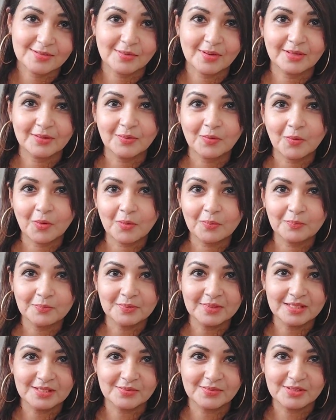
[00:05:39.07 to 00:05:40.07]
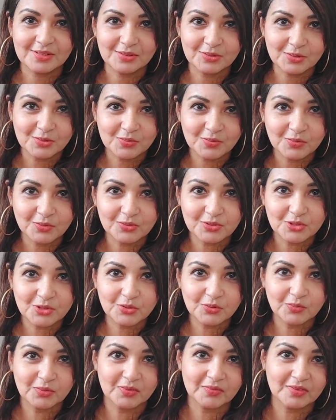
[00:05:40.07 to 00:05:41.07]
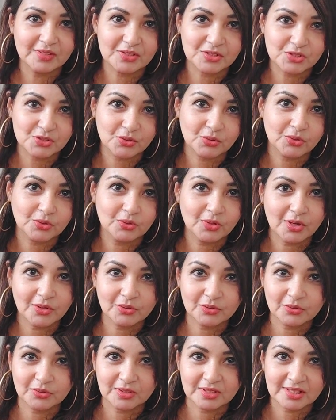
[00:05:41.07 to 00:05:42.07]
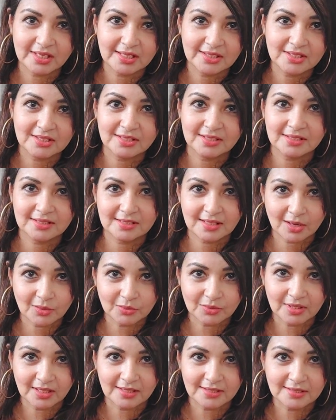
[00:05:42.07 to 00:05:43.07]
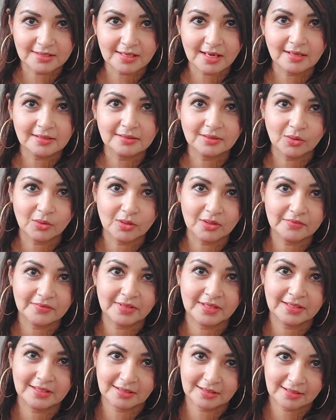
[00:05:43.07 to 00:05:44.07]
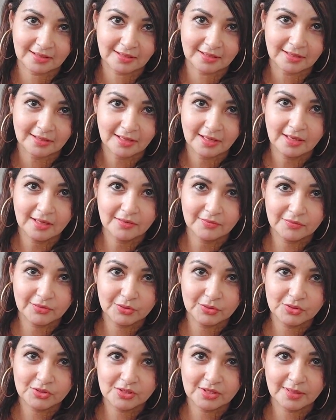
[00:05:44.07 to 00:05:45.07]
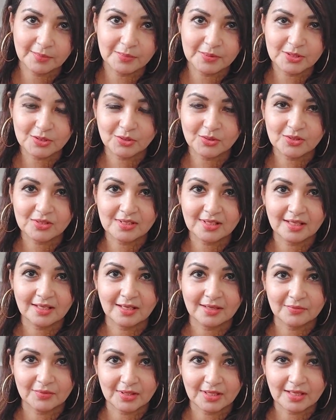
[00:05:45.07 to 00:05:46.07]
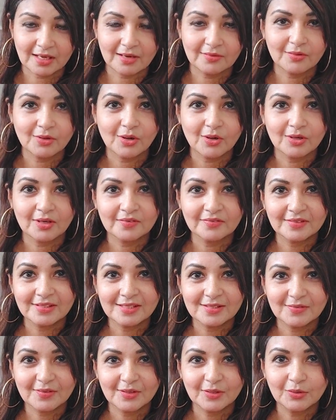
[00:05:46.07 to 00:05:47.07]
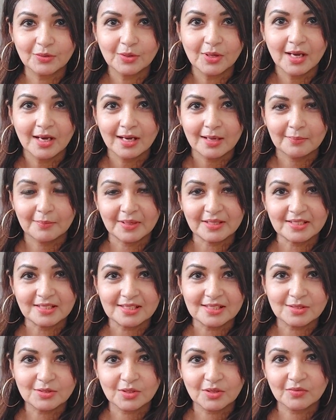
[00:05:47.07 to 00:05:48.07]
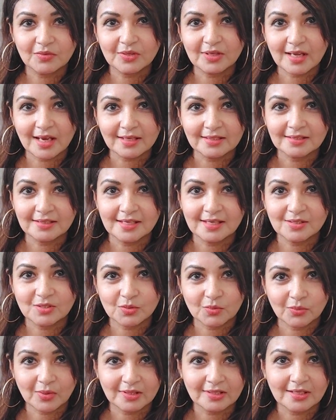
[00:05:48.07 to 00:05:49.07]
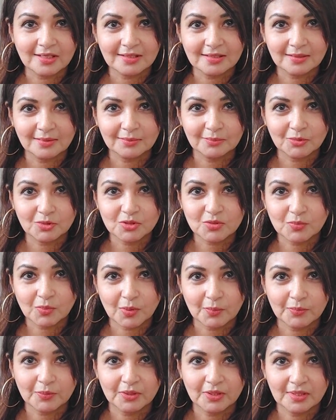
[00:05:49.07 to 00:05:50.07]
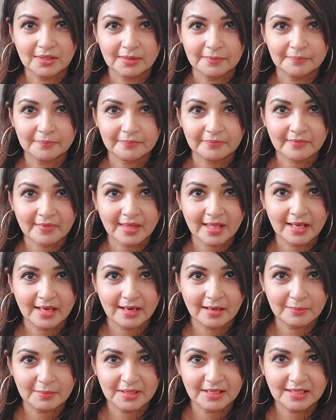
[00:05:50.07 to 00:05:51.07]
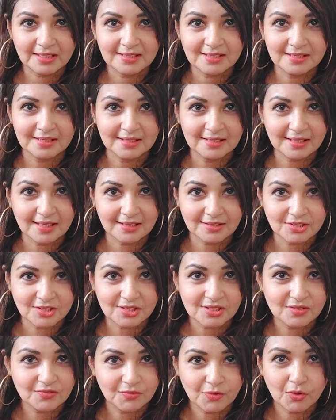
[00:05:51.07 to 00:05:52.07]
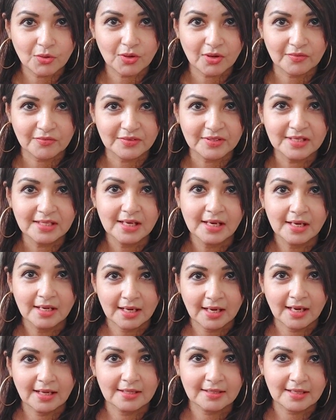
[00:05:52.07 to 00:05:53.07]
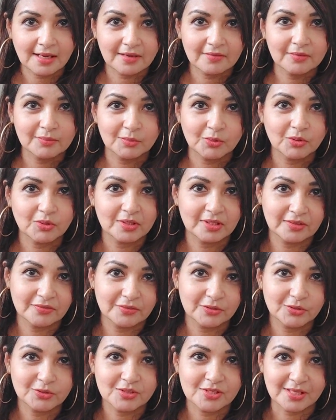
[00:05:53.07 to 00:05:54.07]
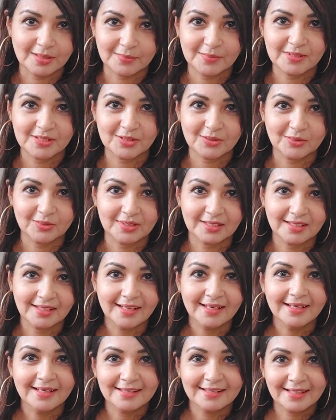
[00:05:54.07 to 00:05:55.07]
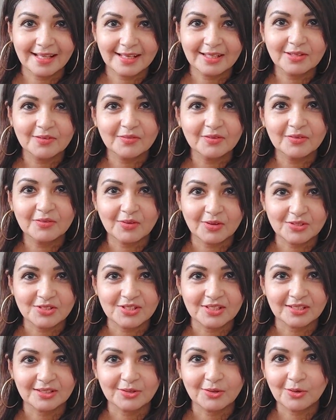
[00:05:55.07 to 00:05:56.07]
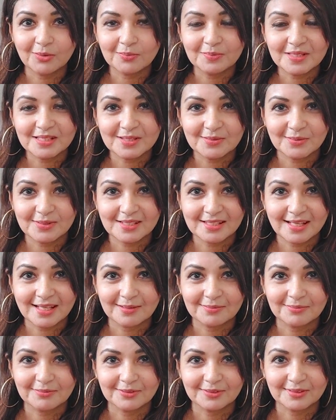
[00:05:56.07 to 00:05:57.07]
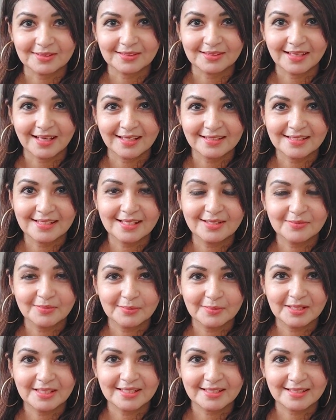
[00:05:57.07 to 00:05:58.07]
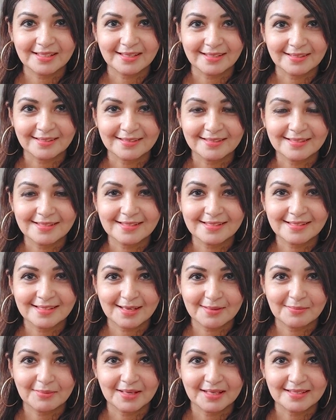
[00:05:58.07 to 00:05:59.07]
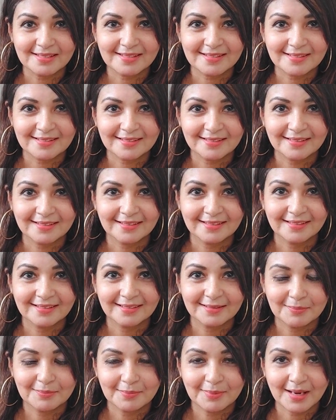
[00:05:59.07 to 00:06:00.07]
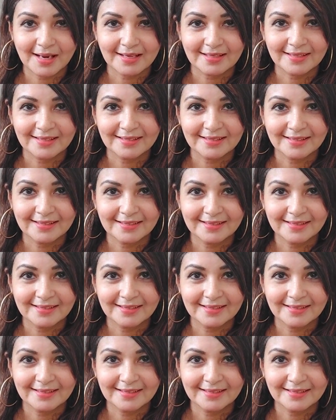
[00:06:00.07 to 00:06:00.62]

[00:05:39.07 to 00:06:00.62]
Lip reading: So I hope this was useful to you. We will show you how to attach these, how they're done, all of that in our future episodes. We'll cover all of this for you. But just to give you an idea as to what are the most popular hair methods, these are just 4 of it. I'll cover more in a future episode. Thank you for watching. Hope this was helpful. Until we meet again, stay blessed. Bye.